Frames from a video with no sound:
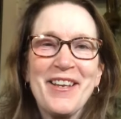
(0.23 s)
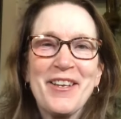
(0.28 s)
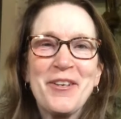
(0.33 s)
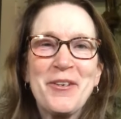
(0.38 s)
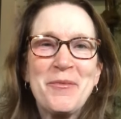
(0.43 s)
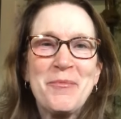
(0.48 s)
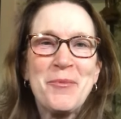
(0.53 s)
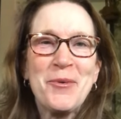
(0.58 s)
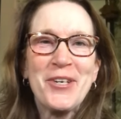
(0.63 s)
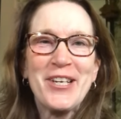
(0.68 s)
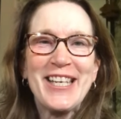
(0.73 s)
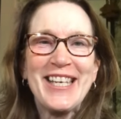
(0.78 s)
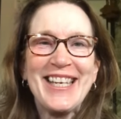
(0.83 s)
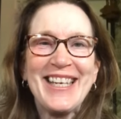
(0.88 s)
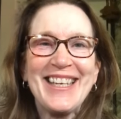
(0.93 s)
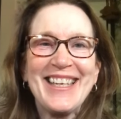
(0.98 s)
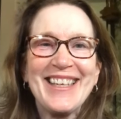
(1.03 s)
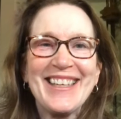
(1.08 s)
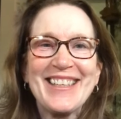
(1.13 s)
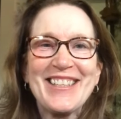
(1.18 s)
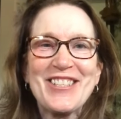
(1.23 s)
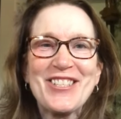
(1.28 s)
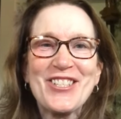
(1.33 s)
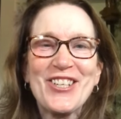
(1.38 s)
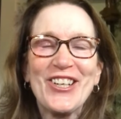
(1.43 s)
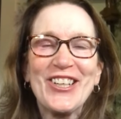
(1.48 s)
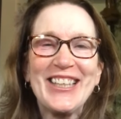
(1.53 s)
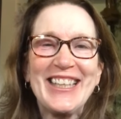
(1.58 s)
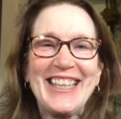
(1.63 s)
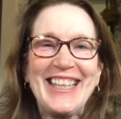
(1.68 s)
Good morning, it's
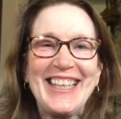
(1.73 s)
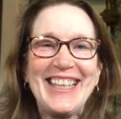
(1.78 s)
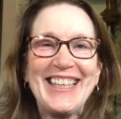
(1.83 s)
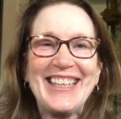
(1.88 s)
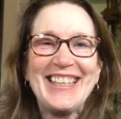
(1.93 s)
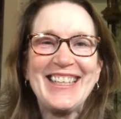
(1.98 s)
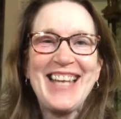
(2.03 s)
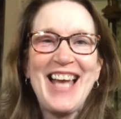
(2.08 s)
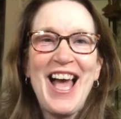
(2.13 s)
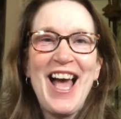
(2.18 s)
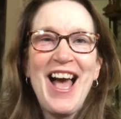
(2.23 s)
Charlene.